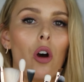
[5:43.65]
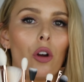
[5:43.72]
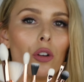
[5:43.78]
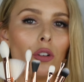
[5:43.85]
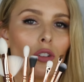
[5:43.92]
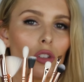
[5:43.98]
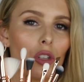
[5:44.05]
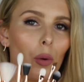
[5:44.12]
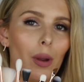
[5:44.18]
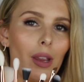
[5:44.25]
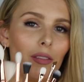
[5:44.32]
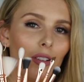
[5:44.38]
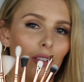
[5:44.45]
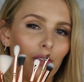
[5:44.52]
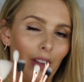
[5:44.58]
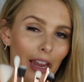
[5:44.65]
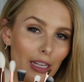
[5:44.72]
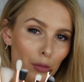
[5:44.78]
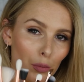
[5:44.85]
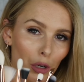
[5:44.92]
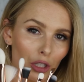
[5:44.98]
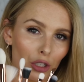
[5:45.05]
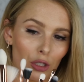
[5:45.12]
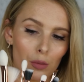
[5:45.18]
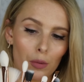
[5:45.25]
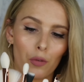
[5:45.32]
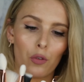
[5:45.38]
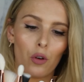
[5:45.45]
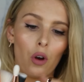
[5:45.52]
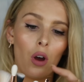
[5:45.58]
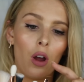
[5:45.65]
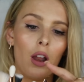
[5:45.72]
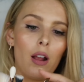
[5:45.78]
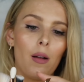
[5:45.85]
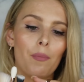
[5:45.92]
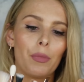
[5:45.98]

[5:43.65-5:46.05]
owned Zoeva face brushes before.